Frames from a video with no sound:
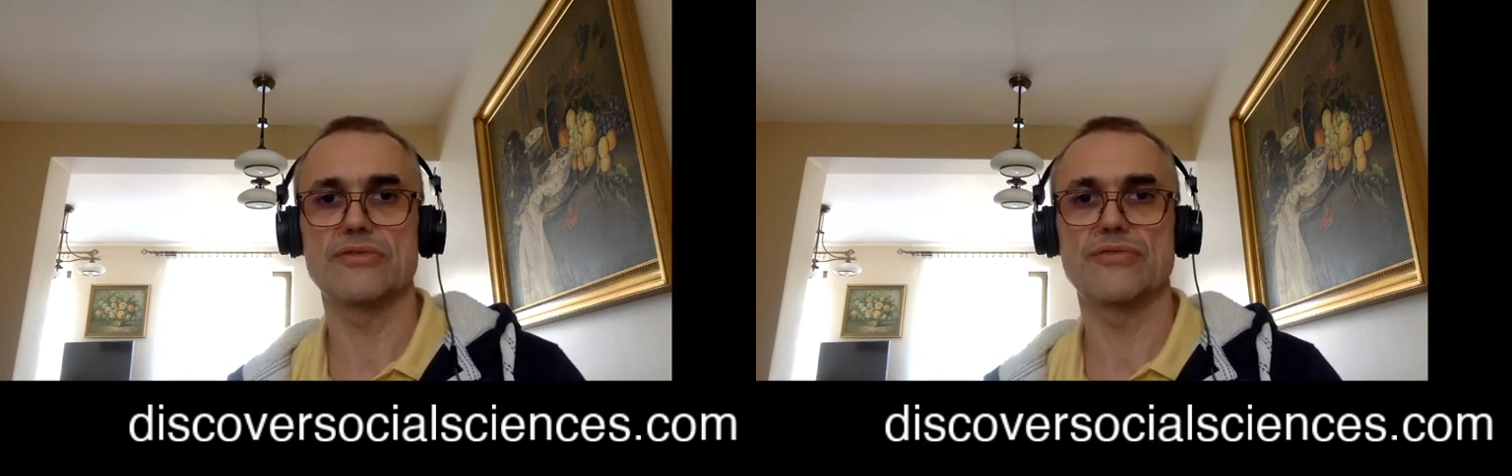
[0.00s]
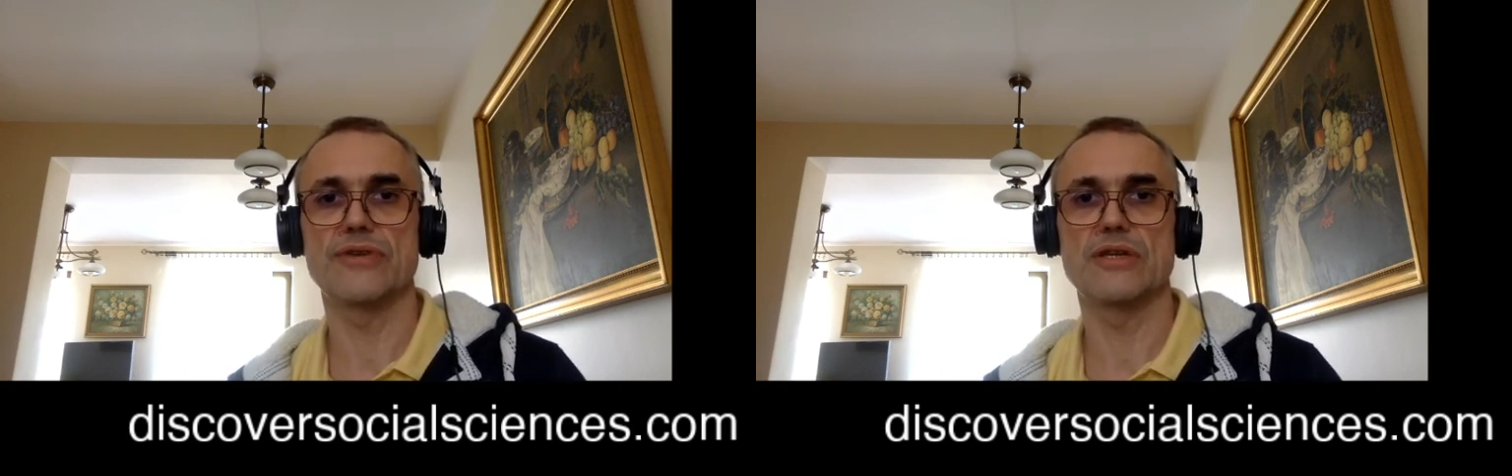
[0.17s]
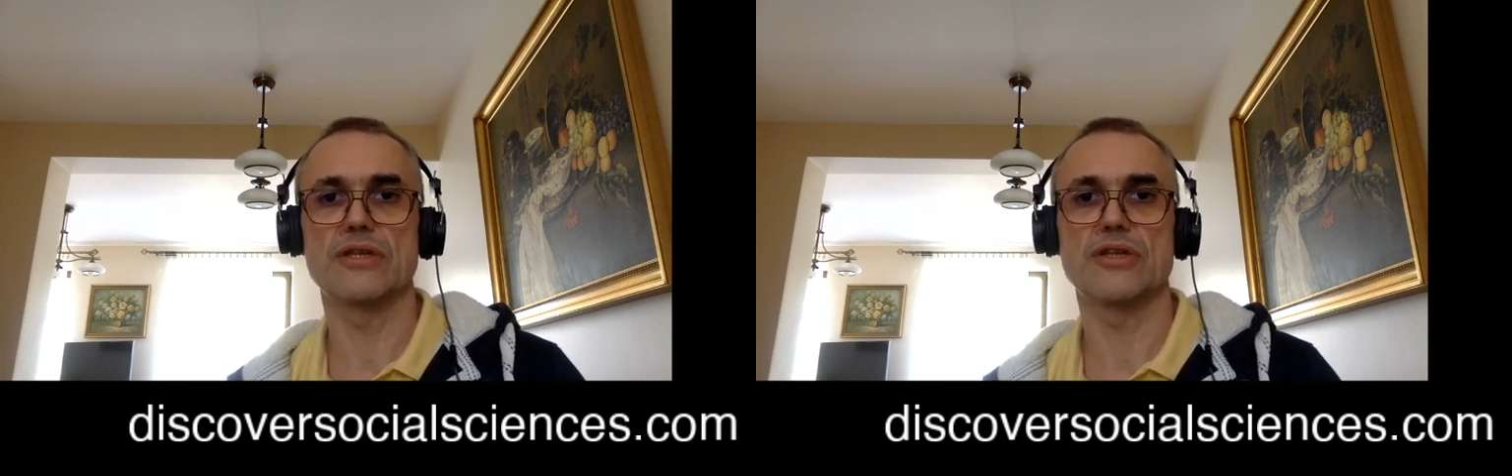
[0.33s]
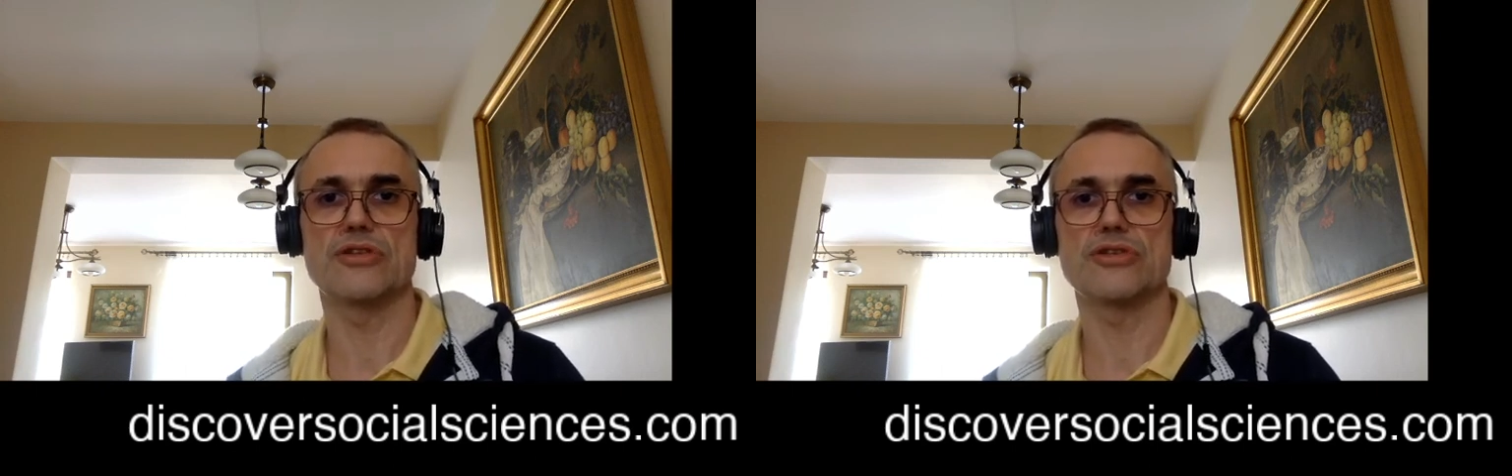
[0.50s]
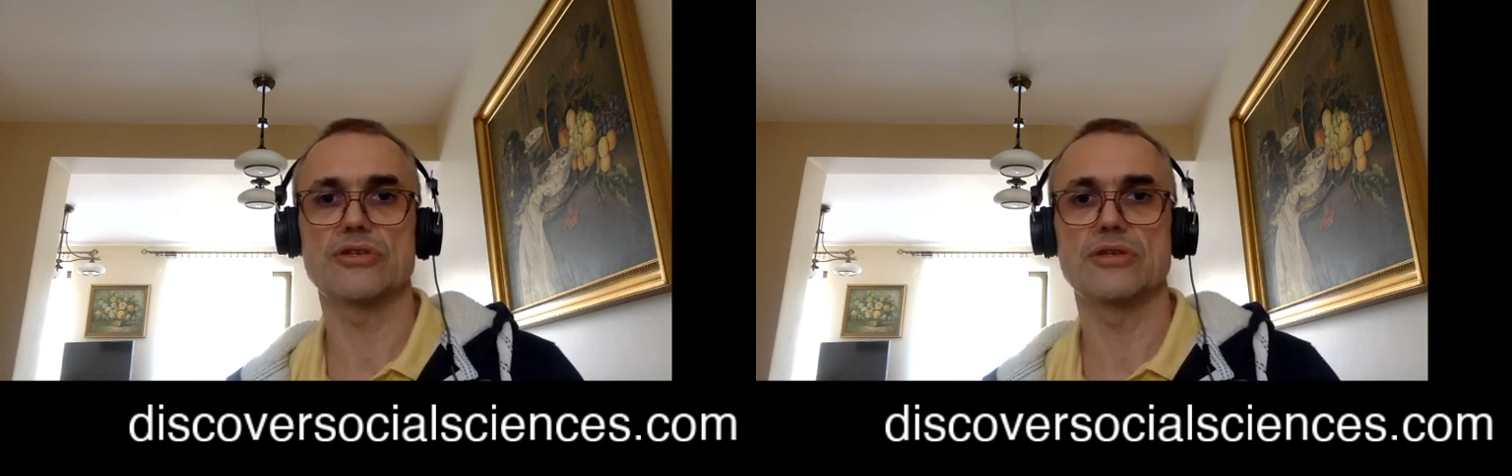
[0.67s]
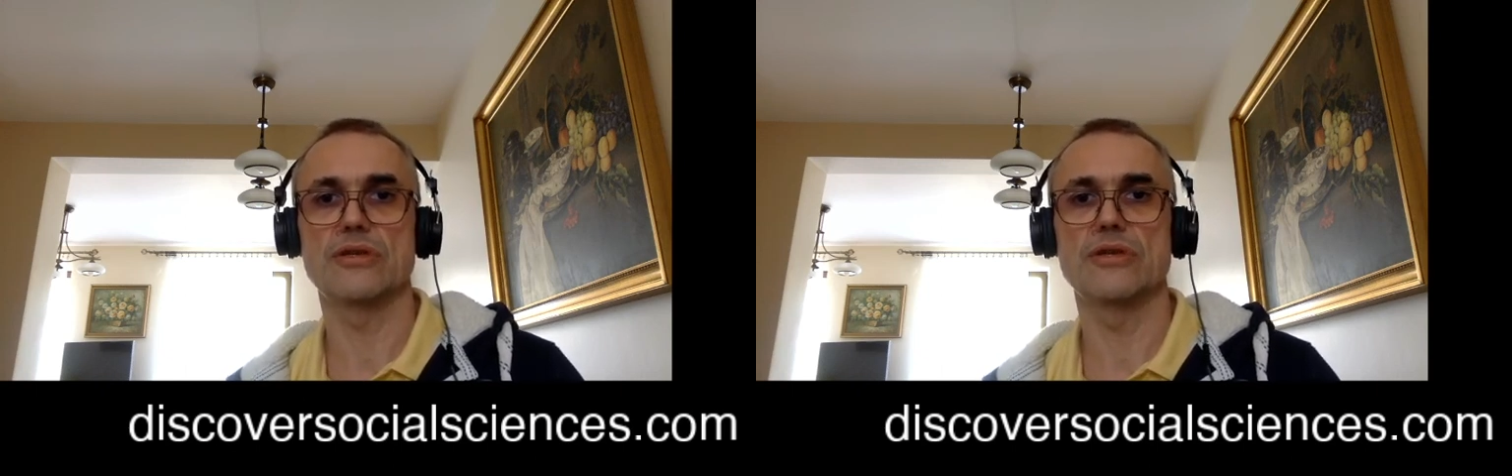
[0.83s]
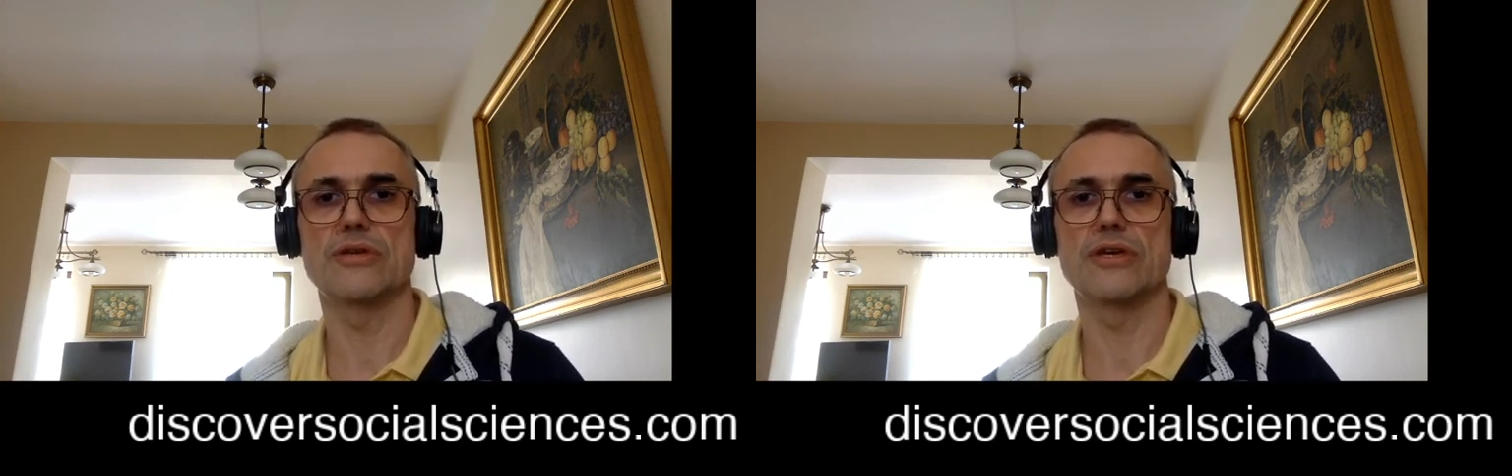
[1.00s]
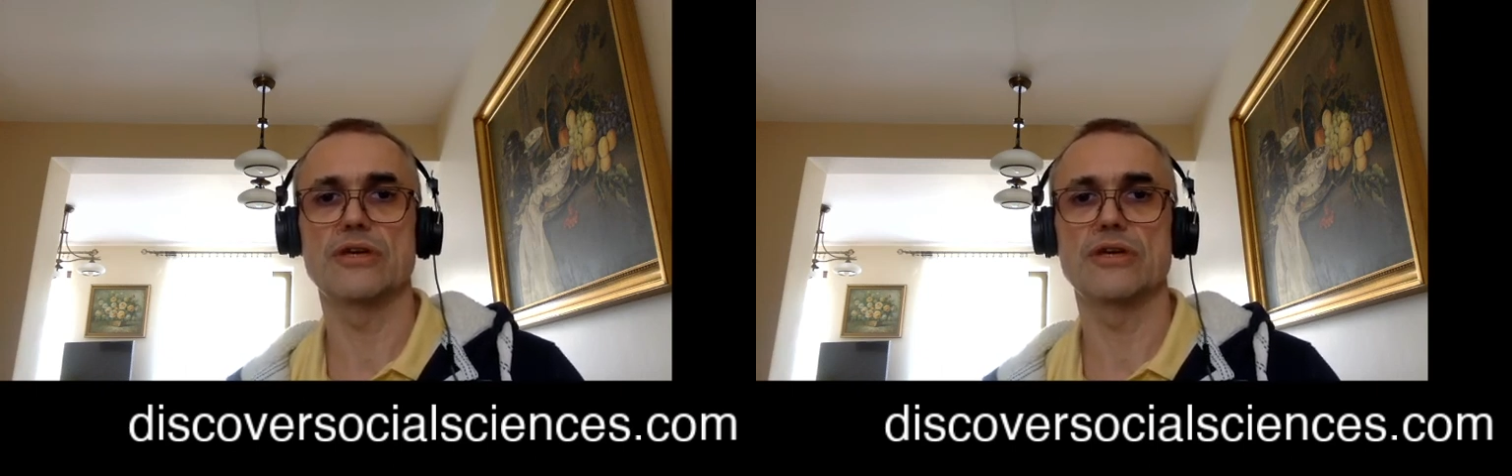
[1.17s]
financial